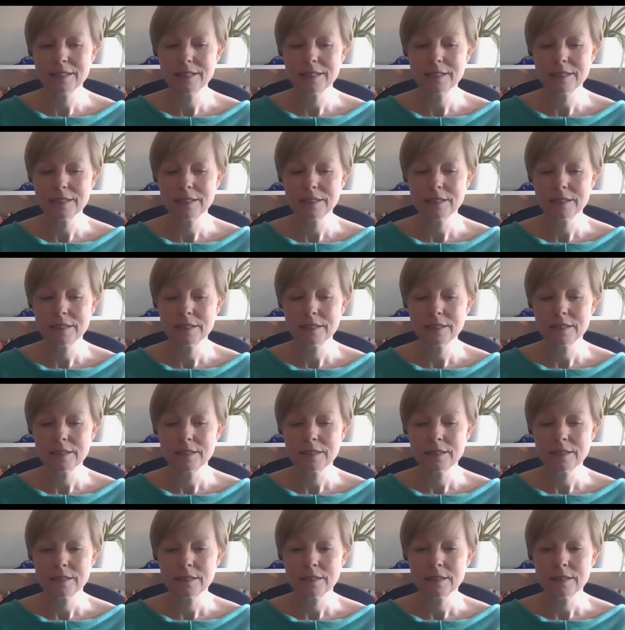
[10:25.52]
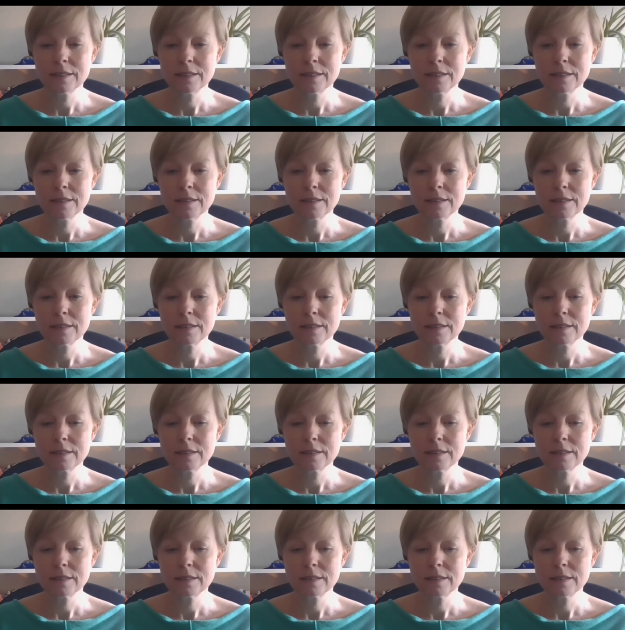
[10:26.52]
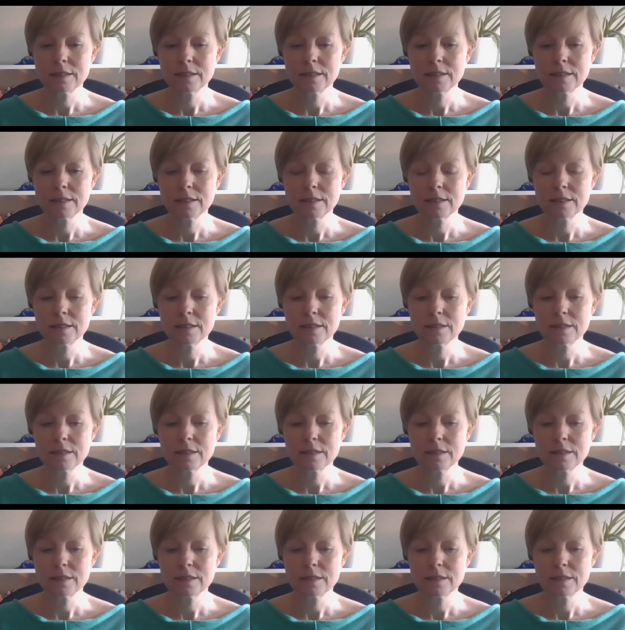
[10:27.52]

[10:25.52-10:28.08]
(silence)